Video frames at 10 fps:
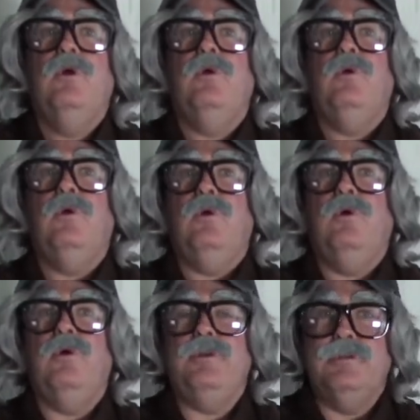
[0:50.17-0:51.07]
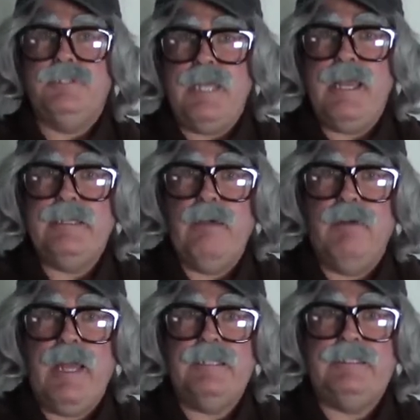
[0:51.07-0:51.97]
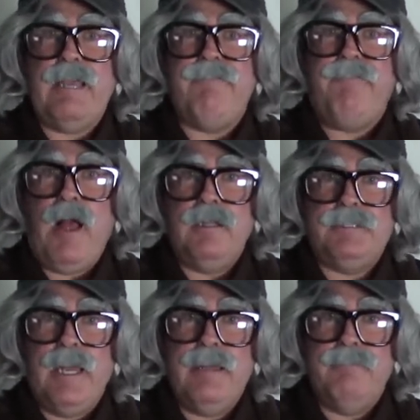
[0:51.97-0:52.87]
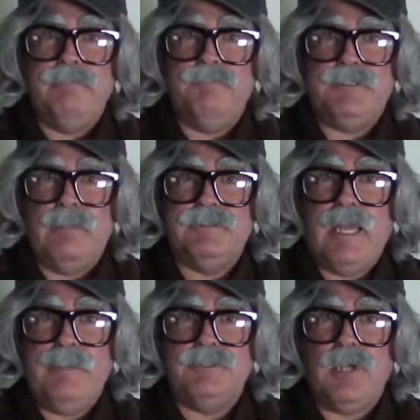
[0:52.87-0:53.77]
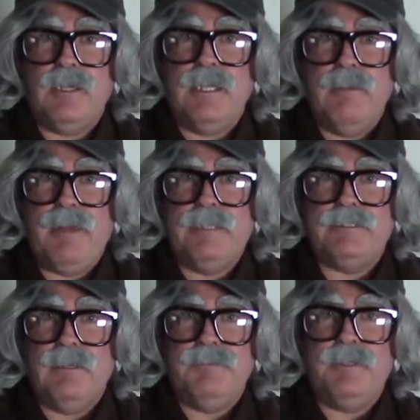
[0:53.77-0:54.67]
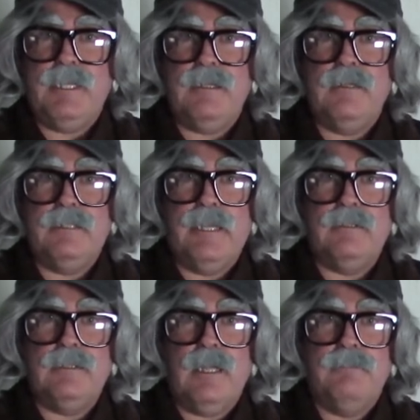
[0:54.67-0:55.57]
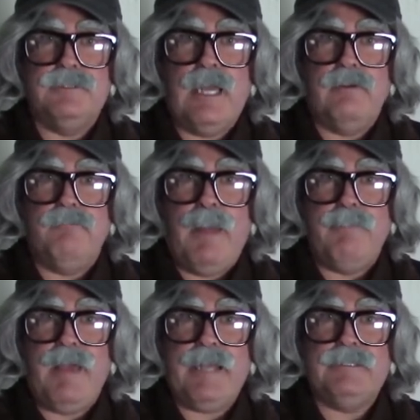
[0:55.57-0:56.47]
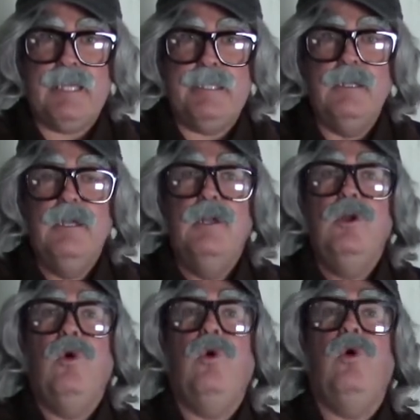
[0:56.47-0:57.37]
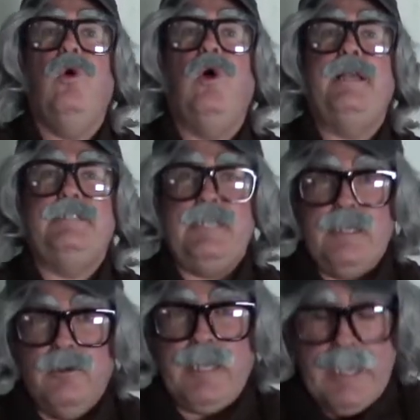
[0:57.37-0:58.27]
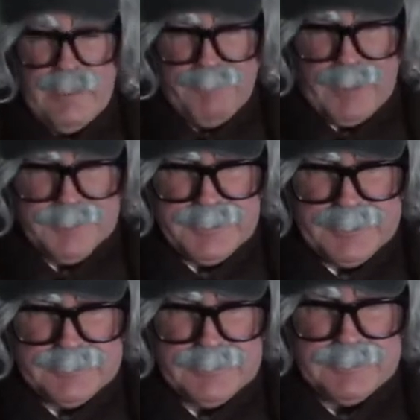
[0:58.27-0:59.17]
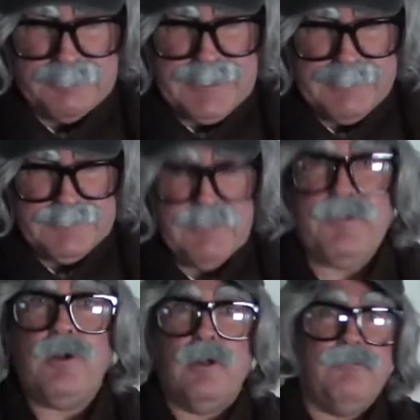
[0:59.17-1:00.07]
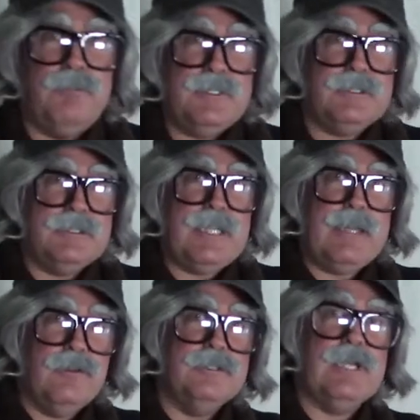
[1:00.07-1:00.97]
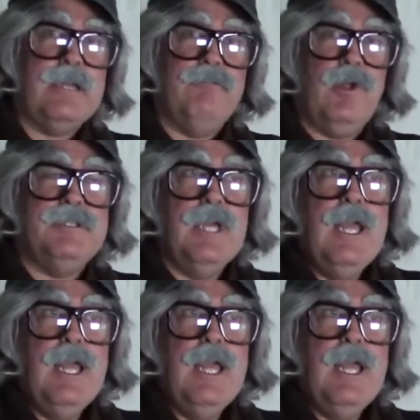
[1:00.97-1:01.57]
Oh, you're saying that when I say fault, I am sometimes talking about something that comes out of my backside. Oh, I see. Okay, I apologize. It's sometimes difficult for me to say those kind of words.